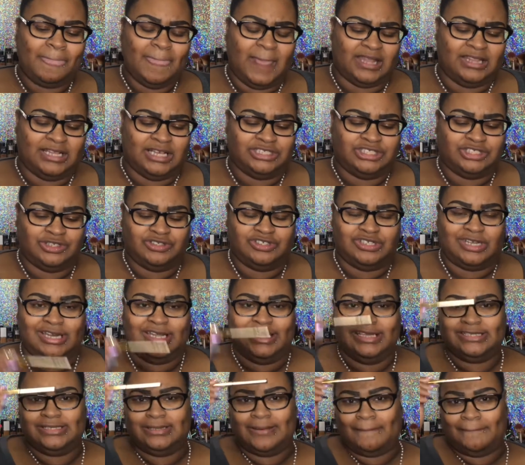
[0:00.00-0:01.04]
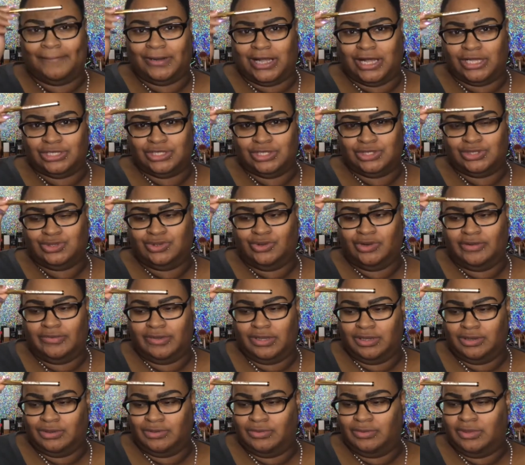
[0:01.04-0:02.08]
and I showed y'all these in a brow
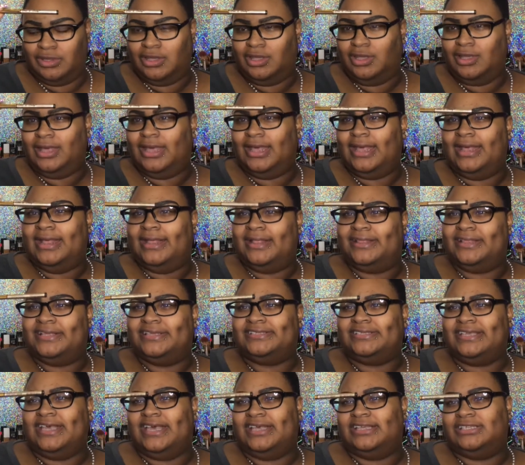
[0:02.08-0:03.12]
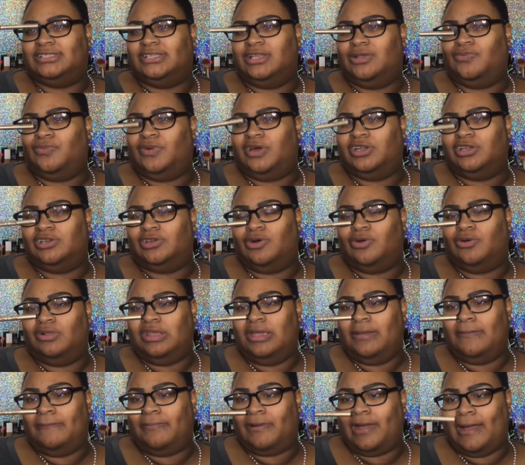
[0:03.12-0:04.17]
tutorial. This is the one and
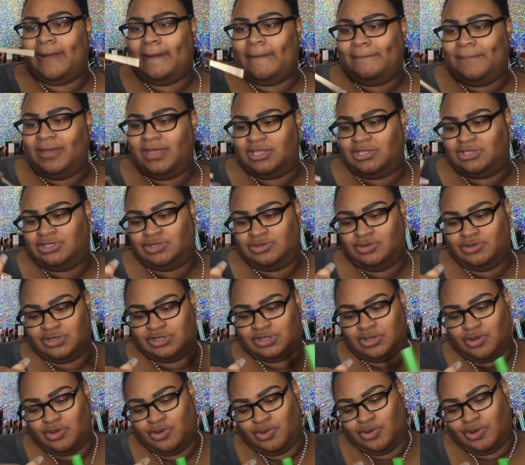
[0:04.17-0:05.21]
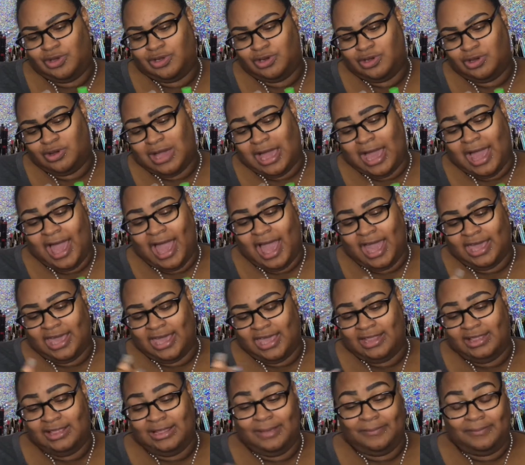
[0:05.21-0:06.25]
only brow pencil. It's an auto eye
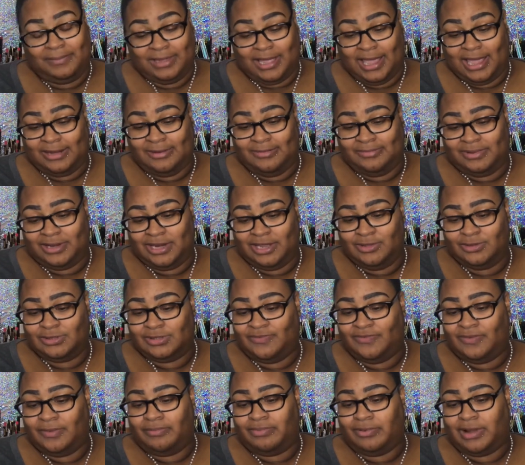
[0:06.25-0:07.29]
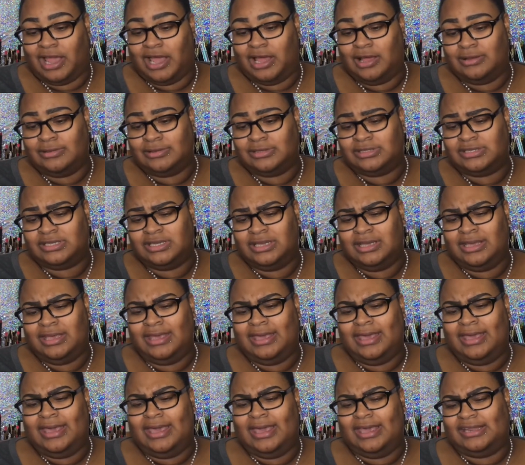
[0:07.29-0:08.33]
and lip liner, but I use it for brows.
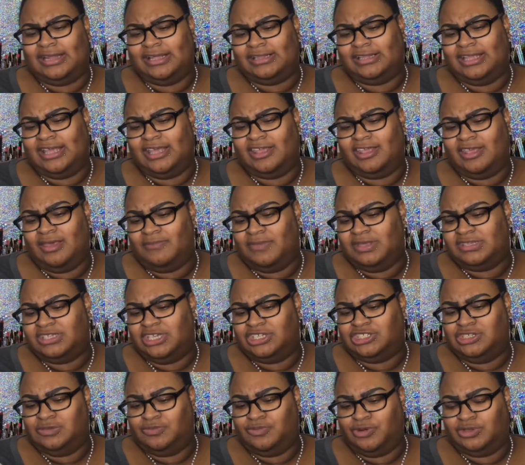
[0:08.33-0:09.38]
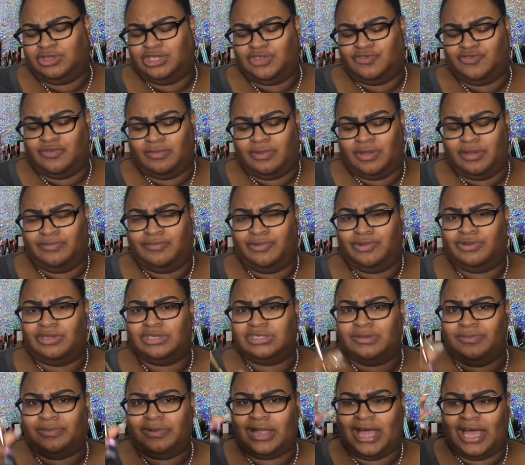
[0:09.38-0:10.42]
And I think Kimmy said she bought this from her beauty
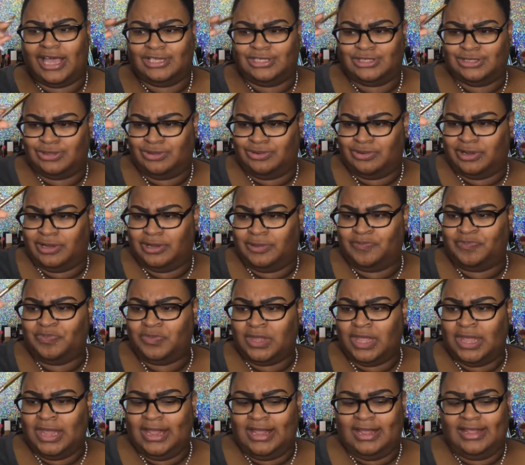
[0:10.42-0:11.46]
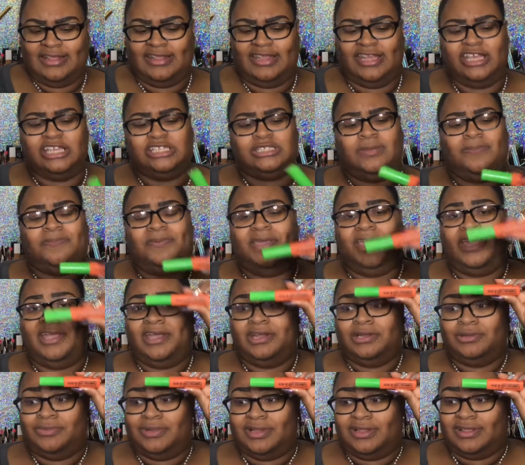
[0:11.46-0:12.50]
supply store. This
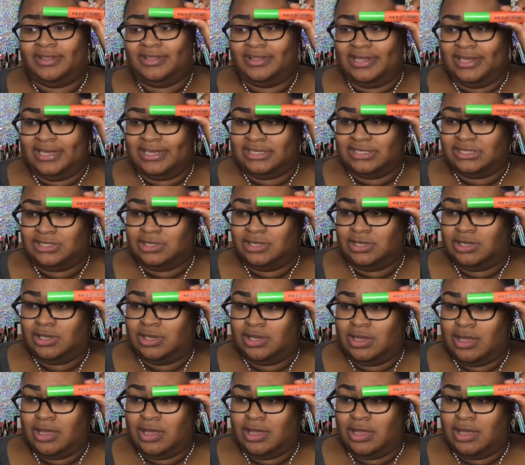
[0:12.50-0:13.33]
paired with this